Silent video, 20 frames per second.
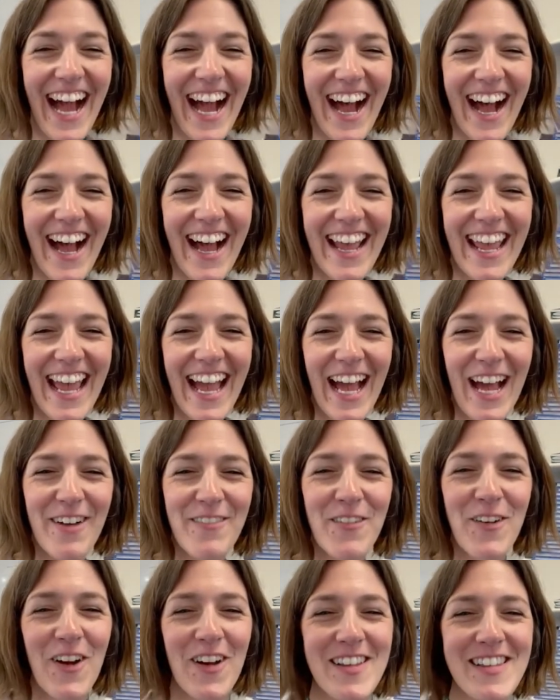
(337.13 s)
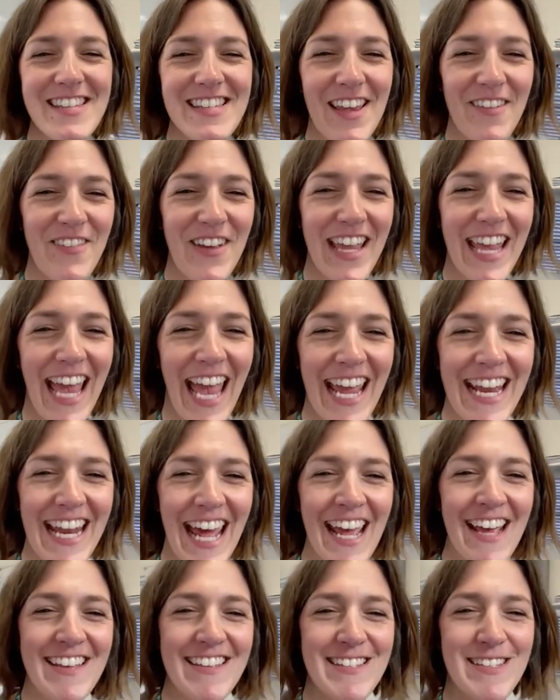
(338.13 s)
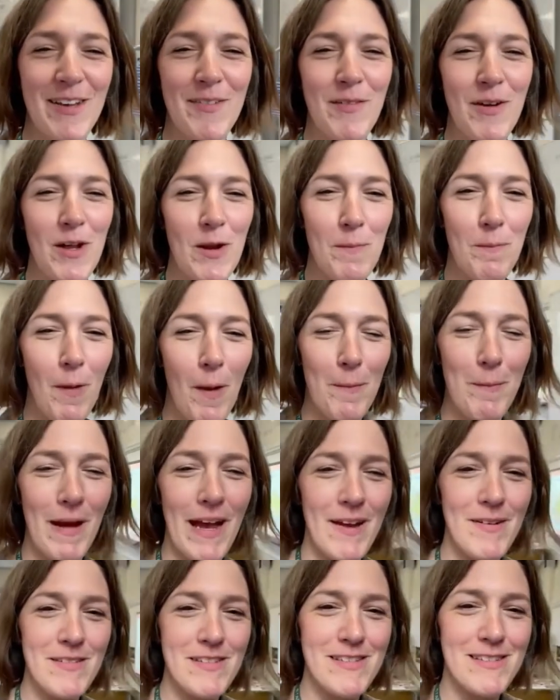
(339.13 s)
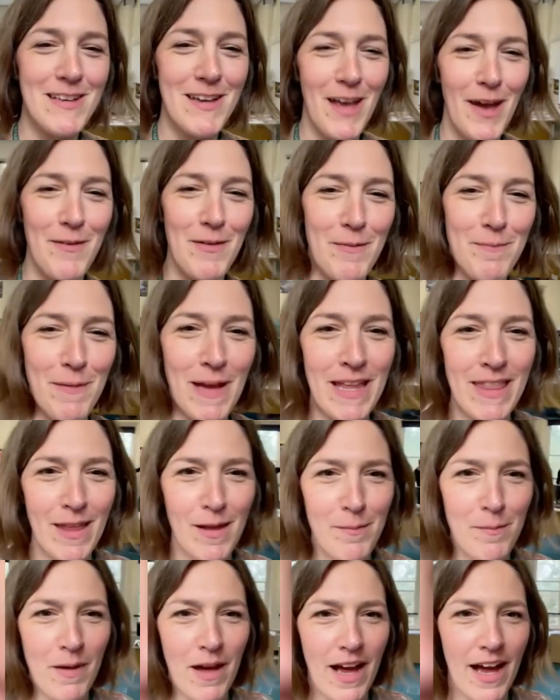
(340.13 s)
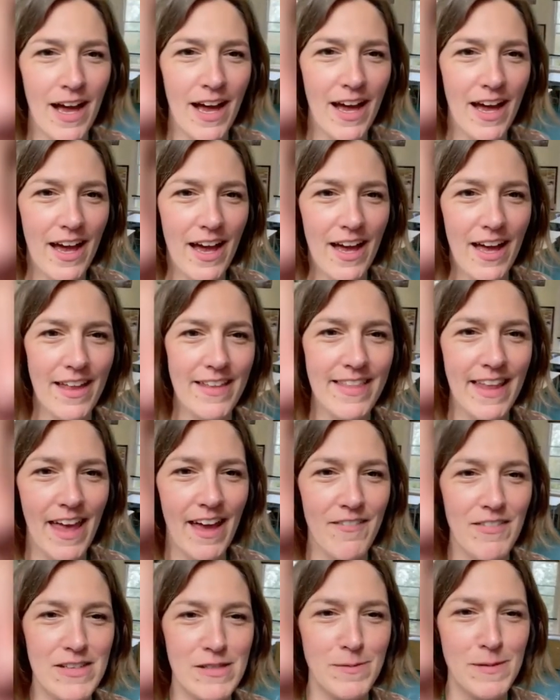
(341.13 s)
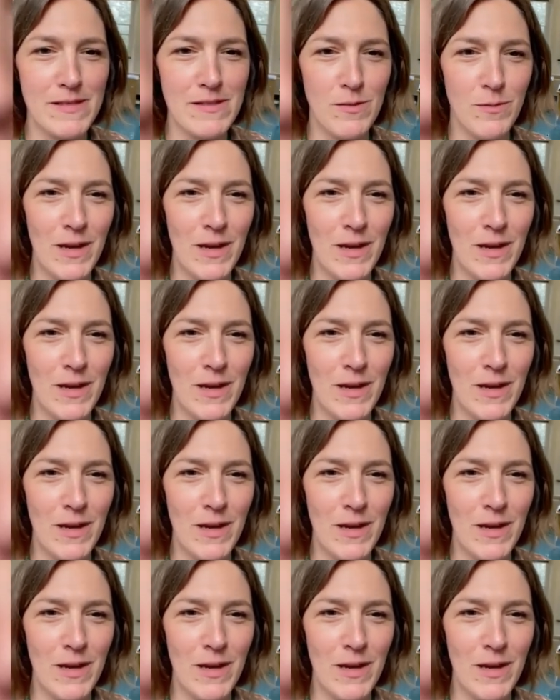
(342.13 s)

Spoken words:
I have got 7K next, so I'm going to pop out to go and meet them. And there is Mr.